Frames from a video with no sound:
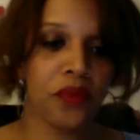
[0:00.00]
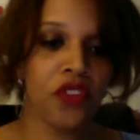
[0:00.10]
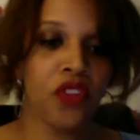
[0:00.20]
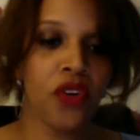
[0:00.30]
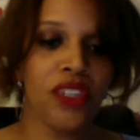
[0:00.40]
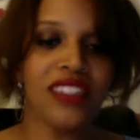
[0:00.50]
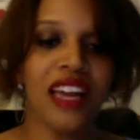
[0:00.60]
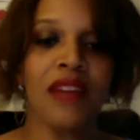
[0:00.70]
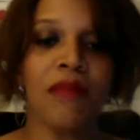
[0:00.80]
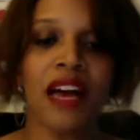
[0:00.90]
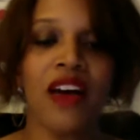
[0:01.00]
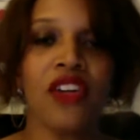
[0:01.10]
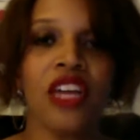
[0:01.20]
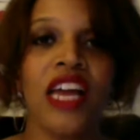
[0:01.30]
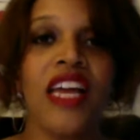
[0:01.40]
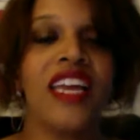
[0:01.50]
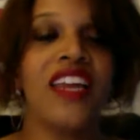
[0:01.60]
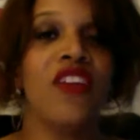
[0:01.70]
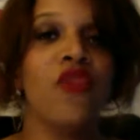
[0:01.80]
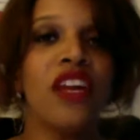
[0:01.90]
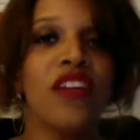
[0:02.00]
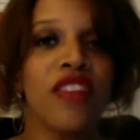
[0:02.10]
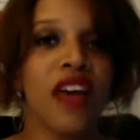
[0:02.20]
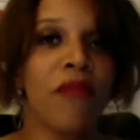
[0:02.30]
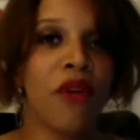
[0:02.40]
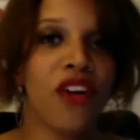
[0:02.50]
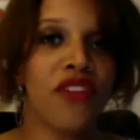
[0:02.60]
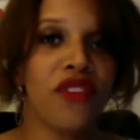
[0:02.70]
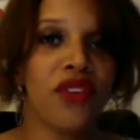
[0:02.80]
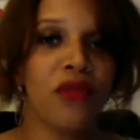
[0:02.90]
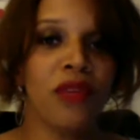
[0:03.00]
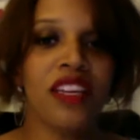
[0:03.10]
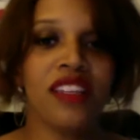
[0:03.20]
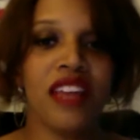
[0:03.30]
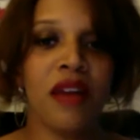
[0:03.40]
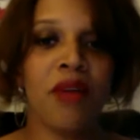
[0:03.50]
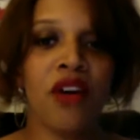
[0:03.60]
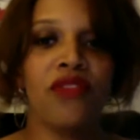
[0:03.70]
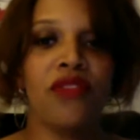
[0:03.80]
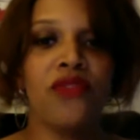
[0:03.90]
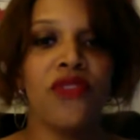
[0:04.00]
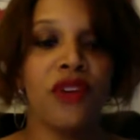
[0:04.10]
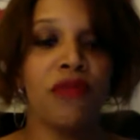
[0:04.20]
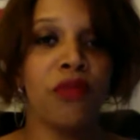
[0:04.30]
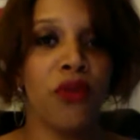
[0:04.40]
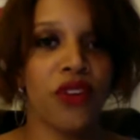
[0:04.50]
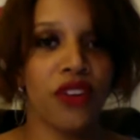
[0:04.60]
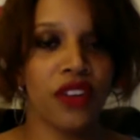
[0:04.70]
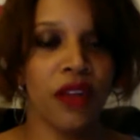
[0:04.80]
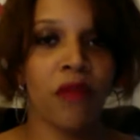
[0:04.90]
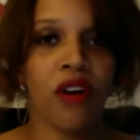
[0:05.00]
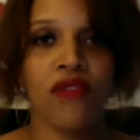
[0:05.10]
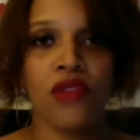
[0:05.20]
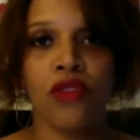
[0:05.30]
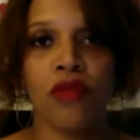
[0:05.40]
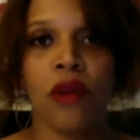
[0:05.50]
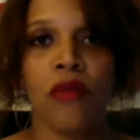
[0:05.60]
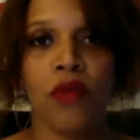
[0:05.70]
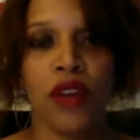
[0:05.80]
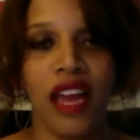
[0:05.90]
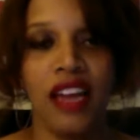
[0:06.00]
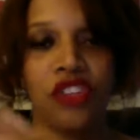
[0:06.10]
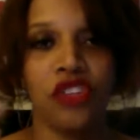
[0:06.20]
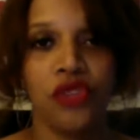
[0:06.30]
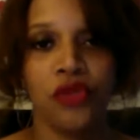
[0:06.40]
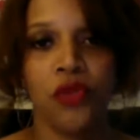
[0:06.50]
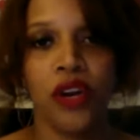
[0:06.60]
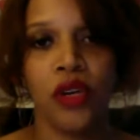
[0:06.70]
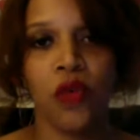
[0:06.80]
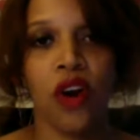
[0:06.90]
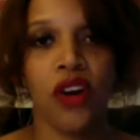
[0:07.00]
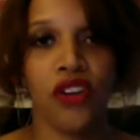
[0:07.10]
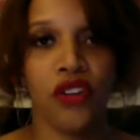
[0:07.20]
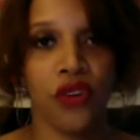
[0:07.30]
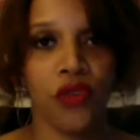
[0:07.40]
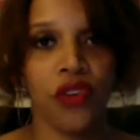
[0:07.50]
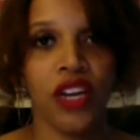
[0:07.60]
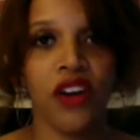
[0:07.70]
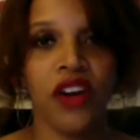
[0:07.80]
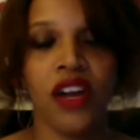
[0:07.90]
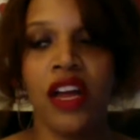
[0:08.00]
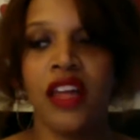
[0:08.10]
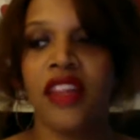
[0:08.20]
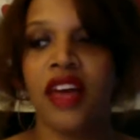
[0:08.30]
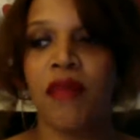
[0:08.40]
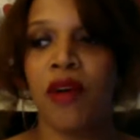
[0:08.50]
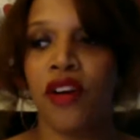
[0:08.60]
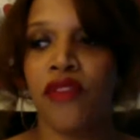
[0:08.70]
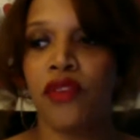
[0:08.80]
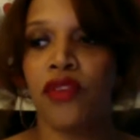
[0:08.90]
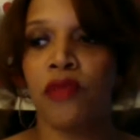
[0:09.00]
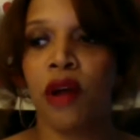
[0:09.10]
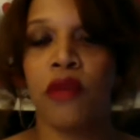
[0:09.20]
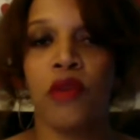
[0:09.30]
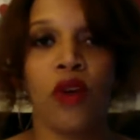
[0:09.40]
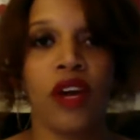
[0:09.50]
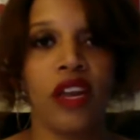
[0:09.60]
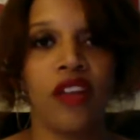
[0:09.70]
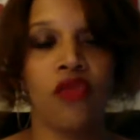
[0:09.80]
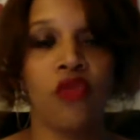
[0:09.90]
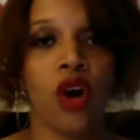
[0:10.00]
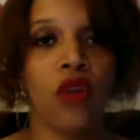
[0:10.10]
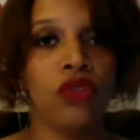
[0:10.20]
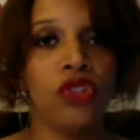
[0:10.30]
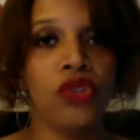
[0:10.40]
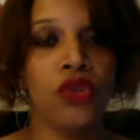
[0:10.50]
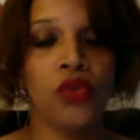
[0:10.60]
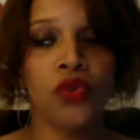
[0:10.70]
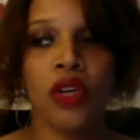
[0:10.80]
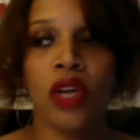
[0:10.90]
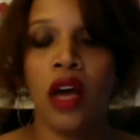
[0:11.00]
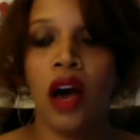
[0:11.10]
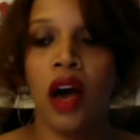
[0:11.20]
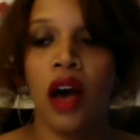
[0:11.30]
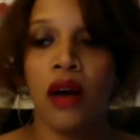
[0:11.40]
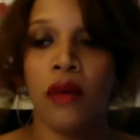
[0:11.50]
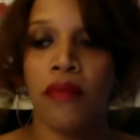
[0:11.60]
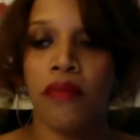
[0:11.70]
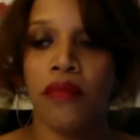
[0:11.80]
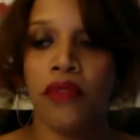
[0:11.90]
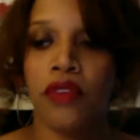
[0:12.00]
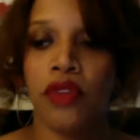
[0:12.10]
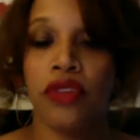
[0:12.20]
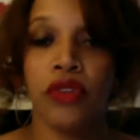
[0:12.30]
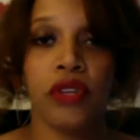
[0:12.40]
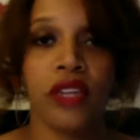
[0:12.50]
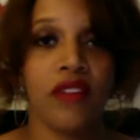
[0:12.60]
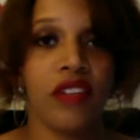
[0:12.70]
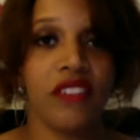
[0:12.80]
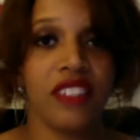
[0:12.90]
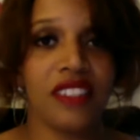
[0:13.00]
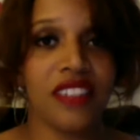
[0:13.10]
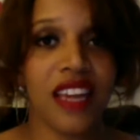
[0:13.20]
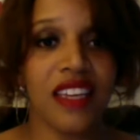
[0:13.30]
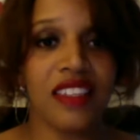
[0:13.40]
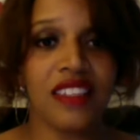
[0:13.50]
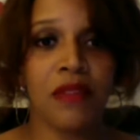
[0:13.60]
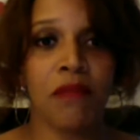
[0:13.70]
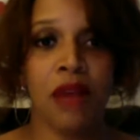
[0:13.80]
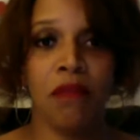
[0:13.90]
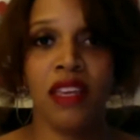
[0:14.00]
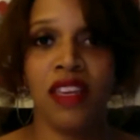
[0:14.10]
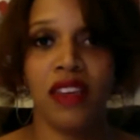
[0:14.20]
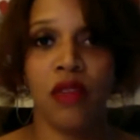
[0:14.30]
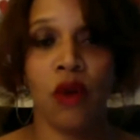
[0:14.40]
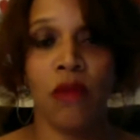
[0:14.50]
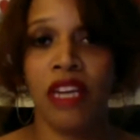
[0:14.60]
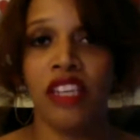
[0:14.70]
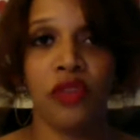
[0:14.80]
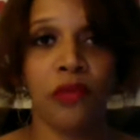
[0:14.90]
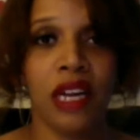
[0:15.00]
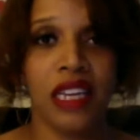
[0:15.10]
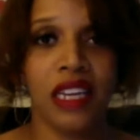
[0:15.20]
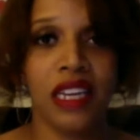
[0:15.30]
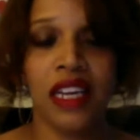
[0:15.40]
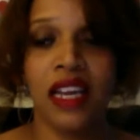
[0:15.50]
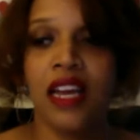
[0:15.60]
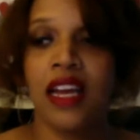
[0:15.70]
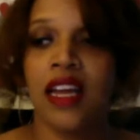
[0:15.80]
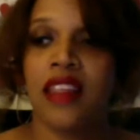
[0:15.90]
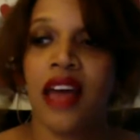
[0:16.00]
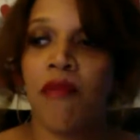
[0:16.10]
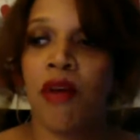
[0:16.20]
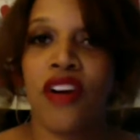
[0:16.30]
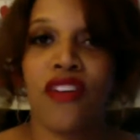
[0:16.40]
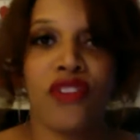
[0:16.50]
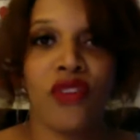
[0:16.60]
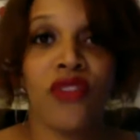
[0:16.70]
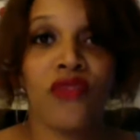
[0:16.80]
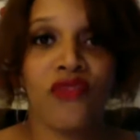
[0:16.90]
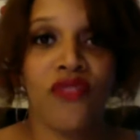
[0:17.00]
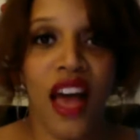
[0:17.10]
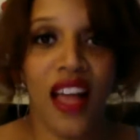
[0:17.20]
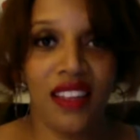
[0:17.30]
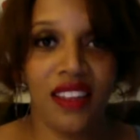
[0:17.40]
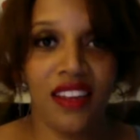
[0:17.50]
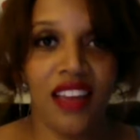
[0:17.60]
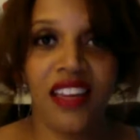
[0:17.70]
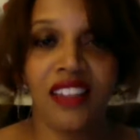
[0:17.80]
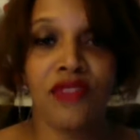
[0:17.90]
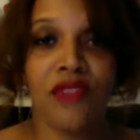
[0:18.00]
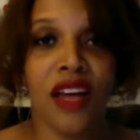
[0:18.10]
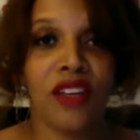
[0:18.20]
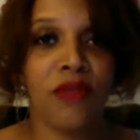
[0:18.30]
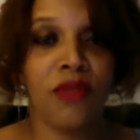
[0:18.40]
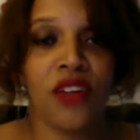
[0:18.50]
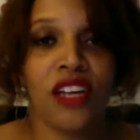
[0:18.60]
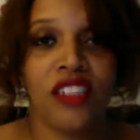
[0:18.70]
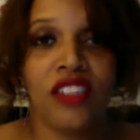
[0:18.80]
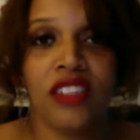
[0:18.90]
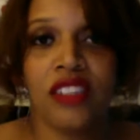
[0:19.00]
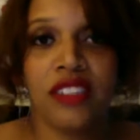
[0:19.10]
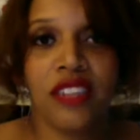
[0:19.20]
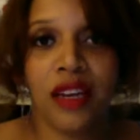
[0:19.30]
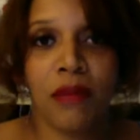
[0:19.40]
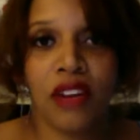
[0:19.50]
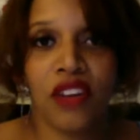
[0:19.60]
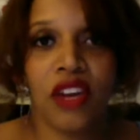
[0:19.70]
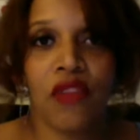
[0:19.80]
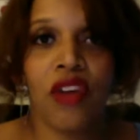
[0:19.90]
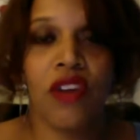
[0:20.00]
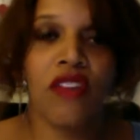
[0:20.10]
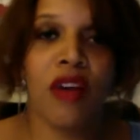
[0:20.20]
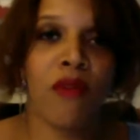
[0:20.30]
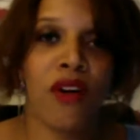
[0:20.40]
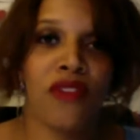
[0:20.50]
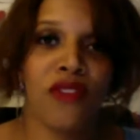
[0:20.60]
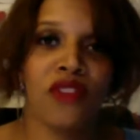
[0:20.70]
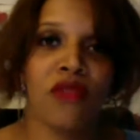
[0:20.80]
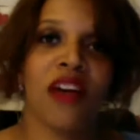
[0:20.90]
So it's not about getting rid of that part of you, because that part of you is very important. That part of you is probably what has you where you are in your career. That part of you is probably what has grown you, to a level of success. It might be what makes you money. That part of you is valid and it's valuable. And it's not about getting rid of that part of you.